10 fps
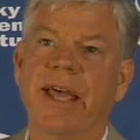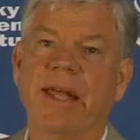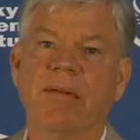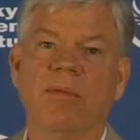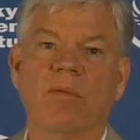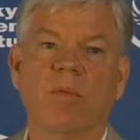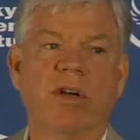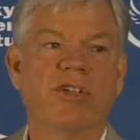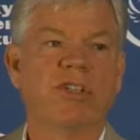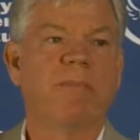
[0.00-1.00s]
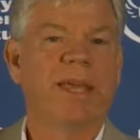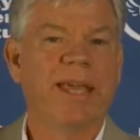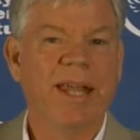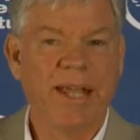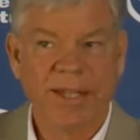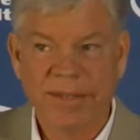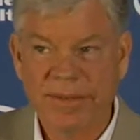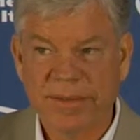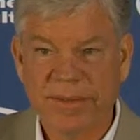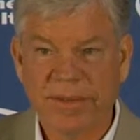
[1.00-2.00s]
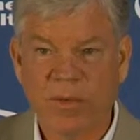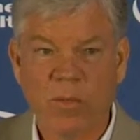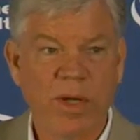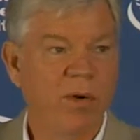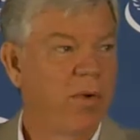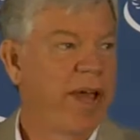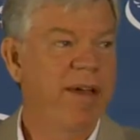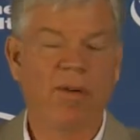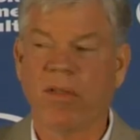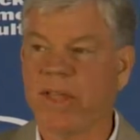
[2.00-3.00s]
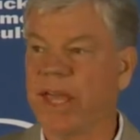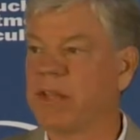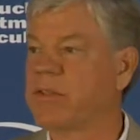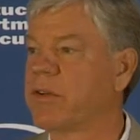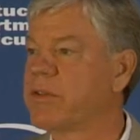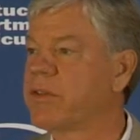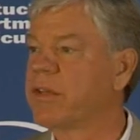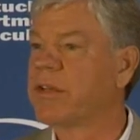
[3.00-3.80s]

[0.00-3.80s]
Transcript: and we're just beginning. We don't have all the answers.